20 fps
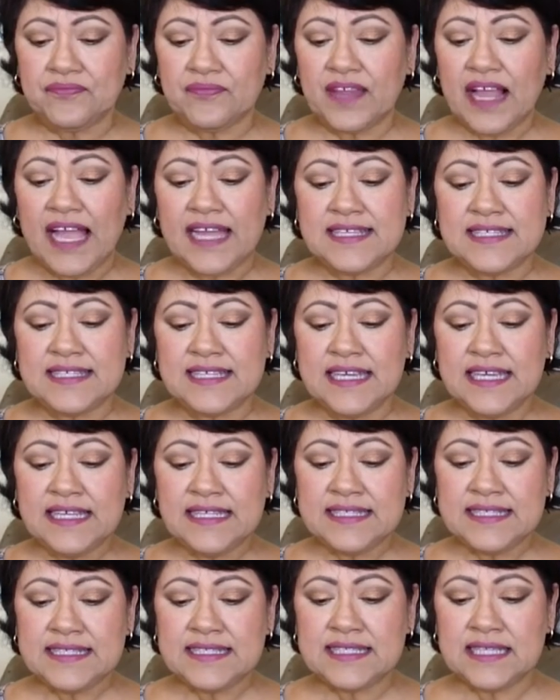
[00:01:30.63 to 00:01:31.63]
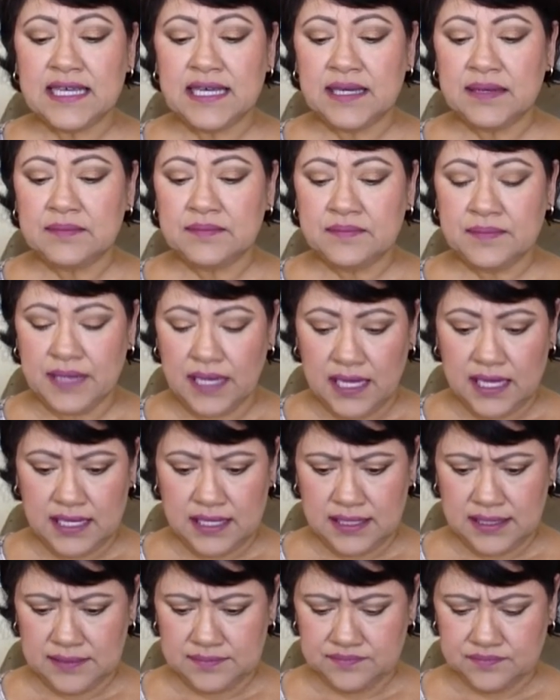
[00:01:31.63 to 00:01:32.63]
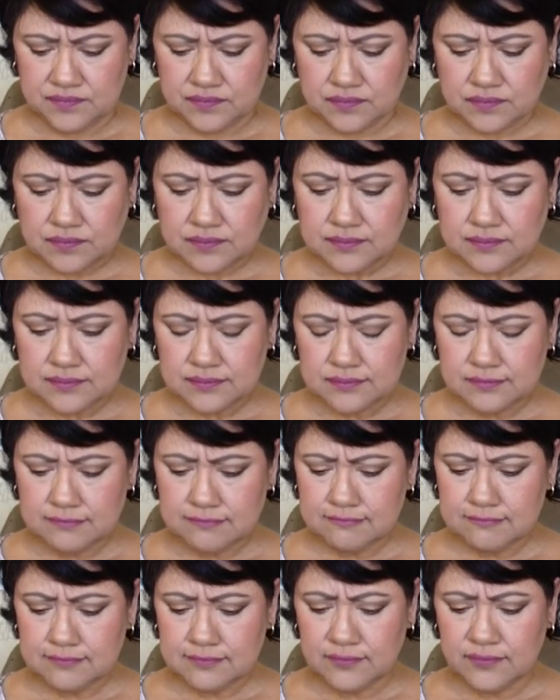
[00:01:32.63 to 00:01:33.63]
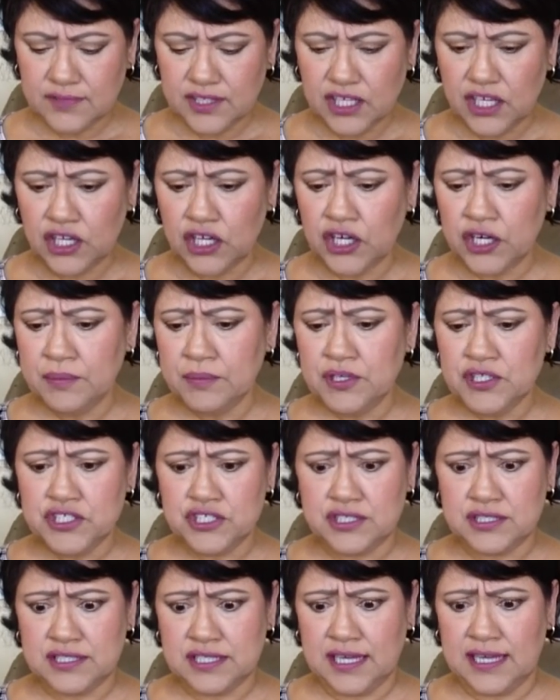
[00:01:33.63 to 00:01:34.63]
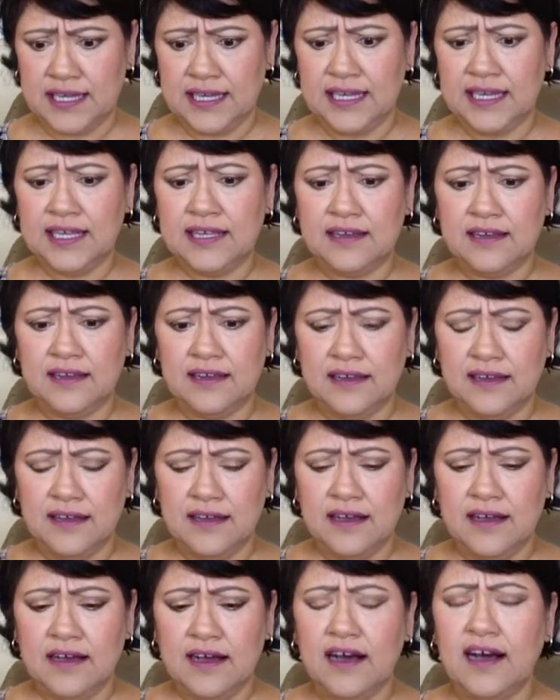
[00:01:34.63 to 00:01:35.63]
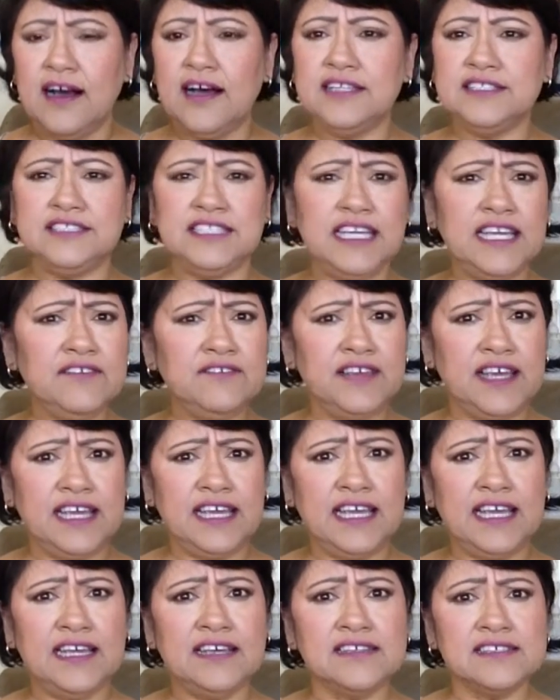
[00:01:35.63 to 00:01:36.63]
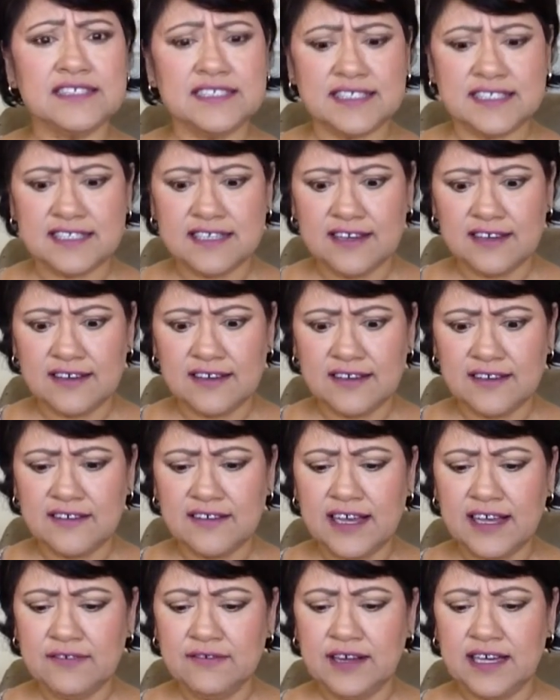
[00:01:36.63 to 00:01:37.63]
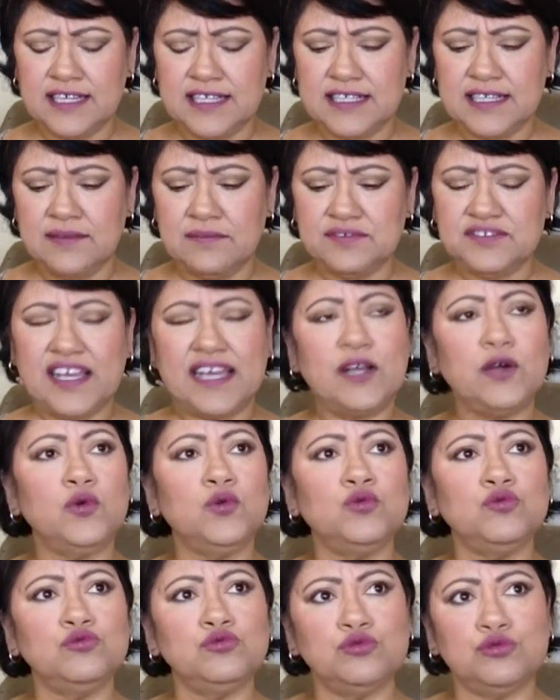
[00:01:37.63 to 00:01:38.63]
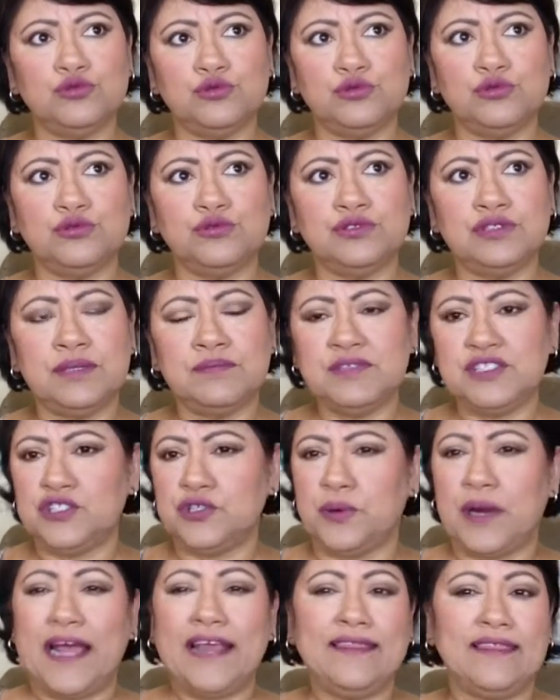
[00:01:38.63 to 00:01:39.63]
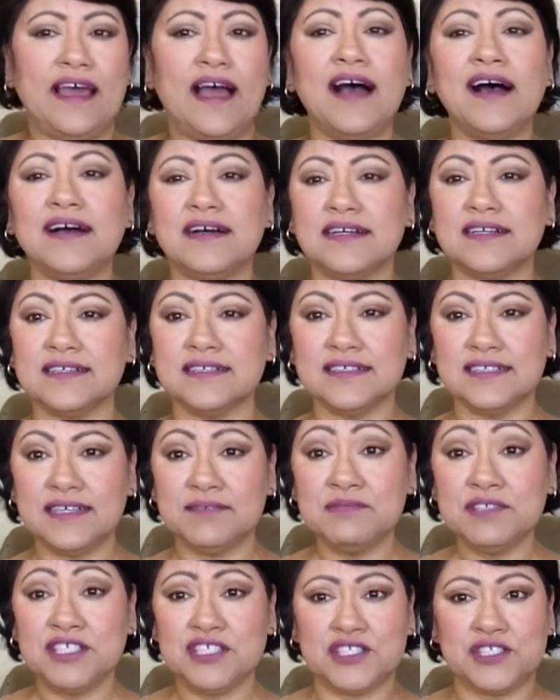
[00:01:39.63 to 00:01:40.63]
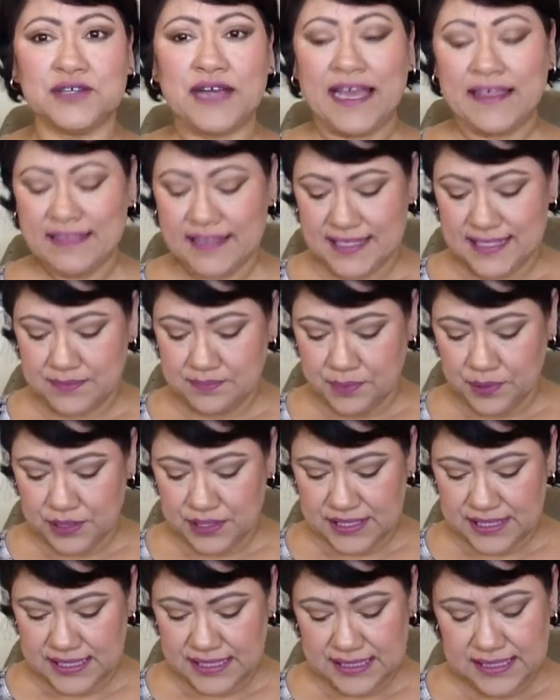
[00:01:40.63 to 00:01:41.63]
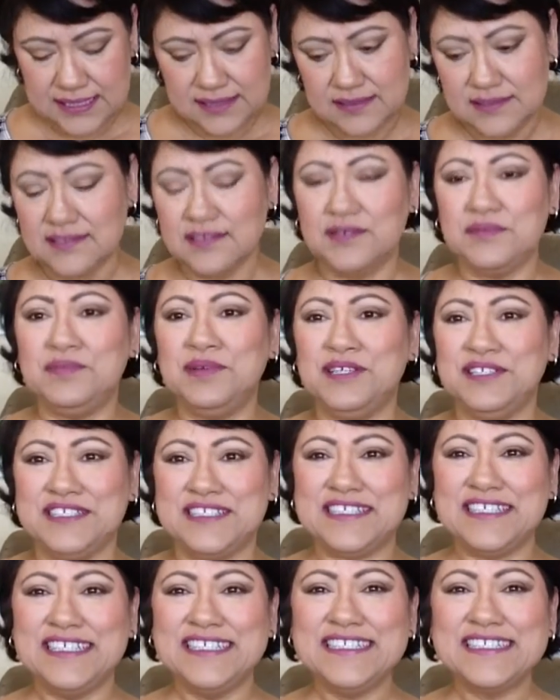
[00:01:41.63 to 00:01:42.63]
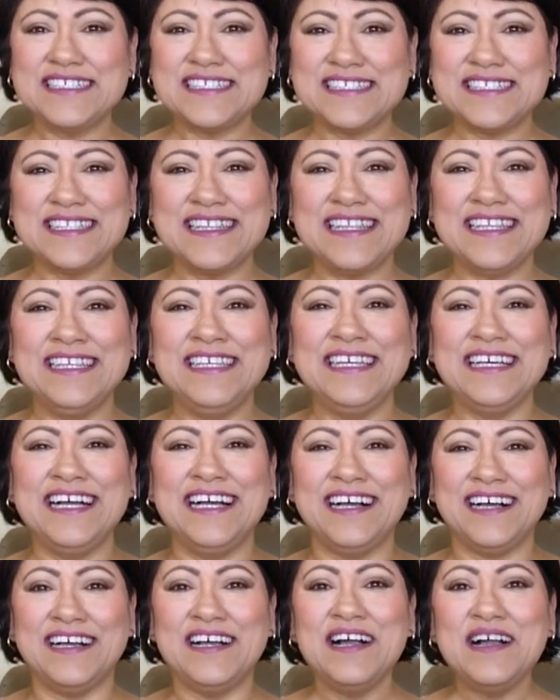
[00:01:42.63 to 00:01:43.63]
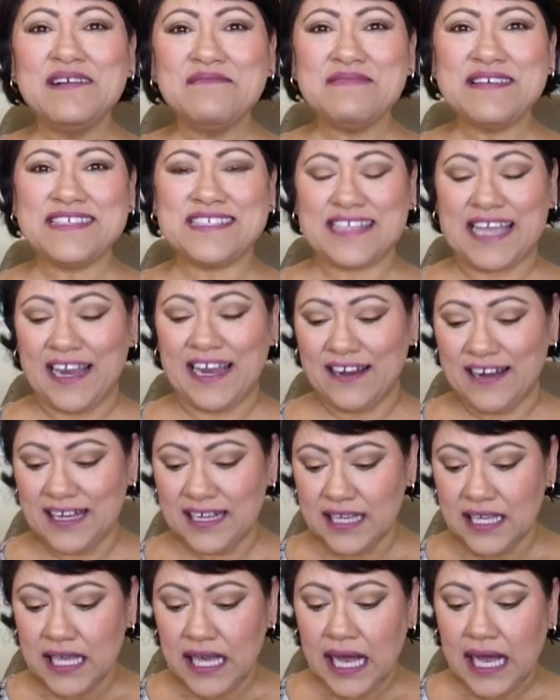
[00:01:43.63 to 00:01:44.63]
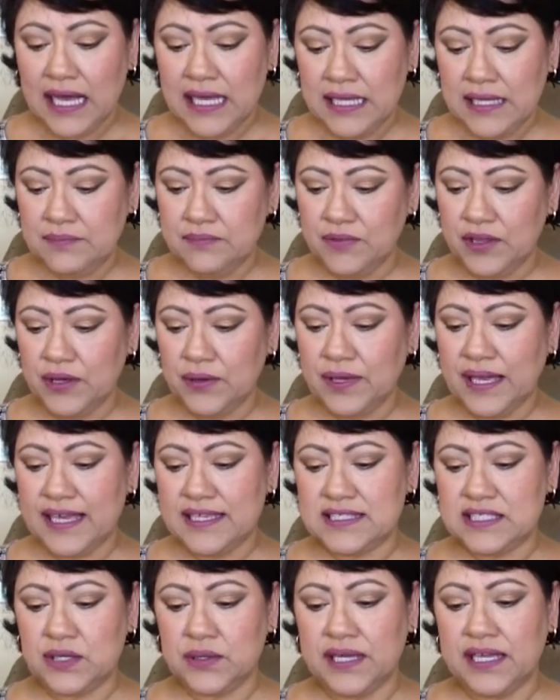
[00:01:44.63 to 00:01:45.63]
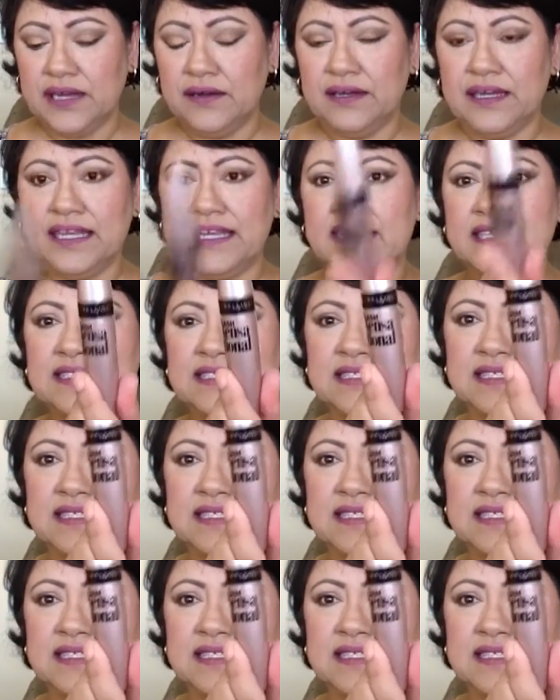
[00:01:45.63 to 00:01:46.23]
I seen some um, commercials on it on T V, so I wanted. I was like, ooh, let me try that. I'm gonna try this person. Person's mascara. Um, okay, so here it is.